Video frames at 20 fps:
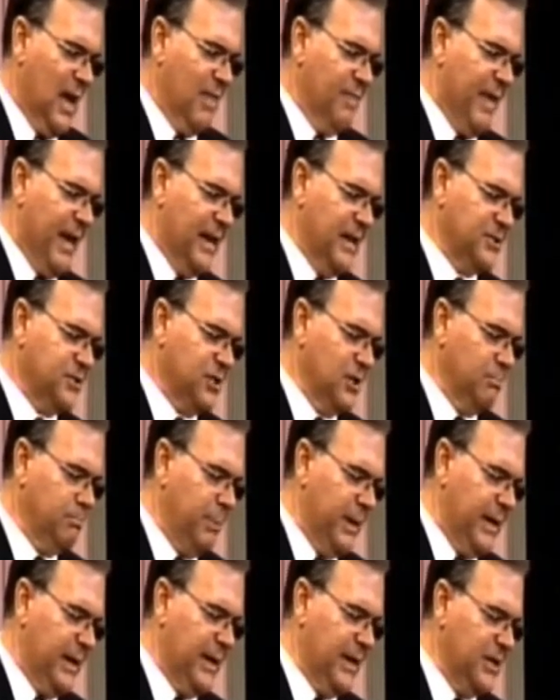that it should
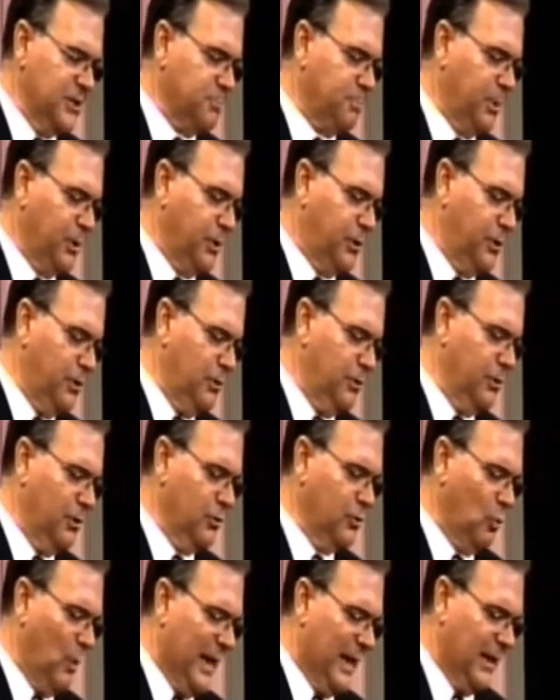be his
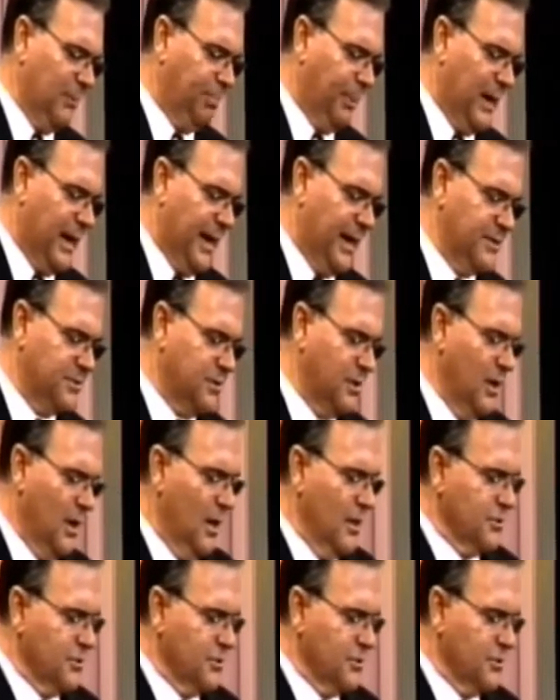peculiar dwelling place.